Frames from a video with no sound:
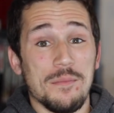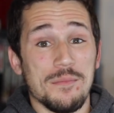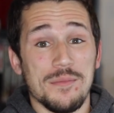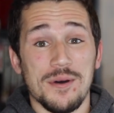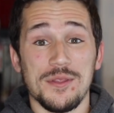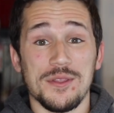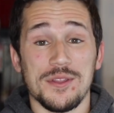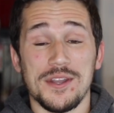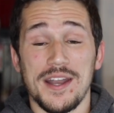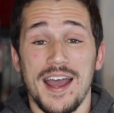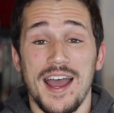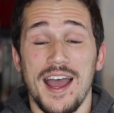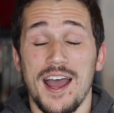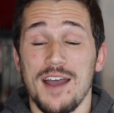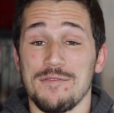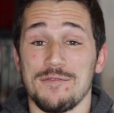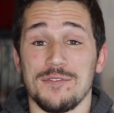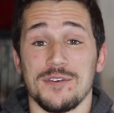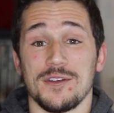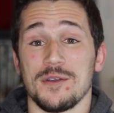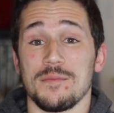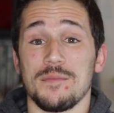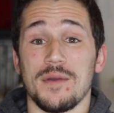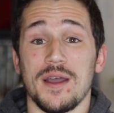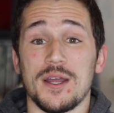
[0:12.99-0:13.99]
month and a half
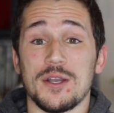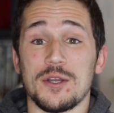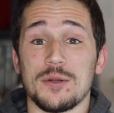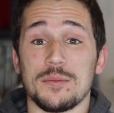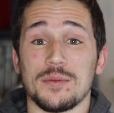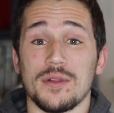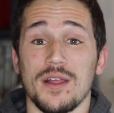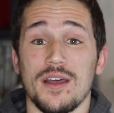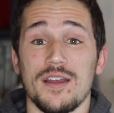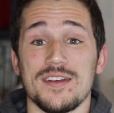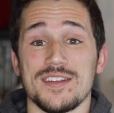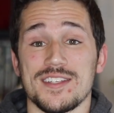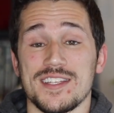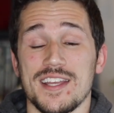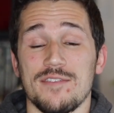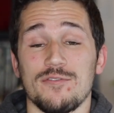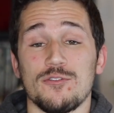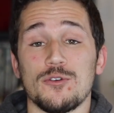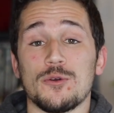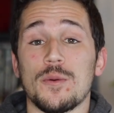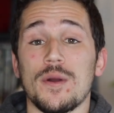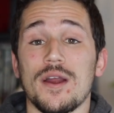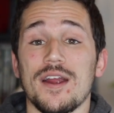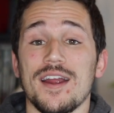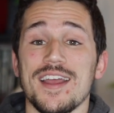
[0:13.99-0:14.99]
for Commander players
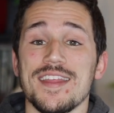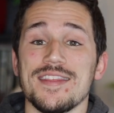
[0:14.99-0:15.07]
everywhere.